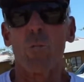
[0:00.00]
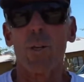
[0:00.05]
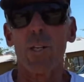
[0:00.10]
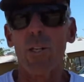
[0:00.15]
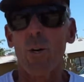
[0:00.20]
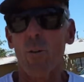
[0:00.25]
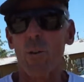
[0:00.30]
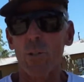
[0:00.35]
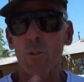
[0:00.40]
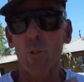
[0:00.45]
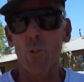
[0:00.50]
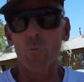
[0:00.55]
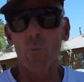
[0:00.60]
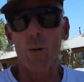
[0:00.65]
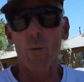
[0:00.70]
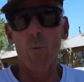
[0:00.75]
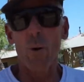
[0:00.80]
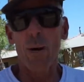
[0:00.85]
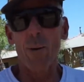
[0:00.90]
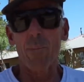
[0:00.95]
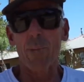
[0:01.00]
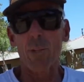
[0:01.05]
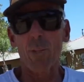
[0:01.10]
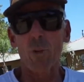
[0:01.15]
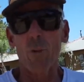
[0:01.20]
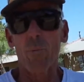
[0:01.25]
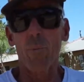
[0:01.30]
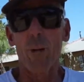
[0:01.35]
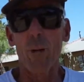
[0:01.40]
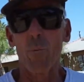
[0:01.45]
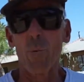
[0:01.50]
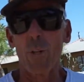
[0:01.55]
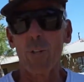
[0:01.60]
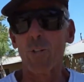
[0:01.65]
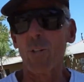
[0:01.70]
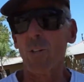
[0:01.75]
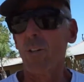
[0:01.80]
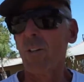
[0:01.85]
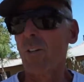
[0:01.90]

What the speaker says: but he always goes by Robert. I go by Richard.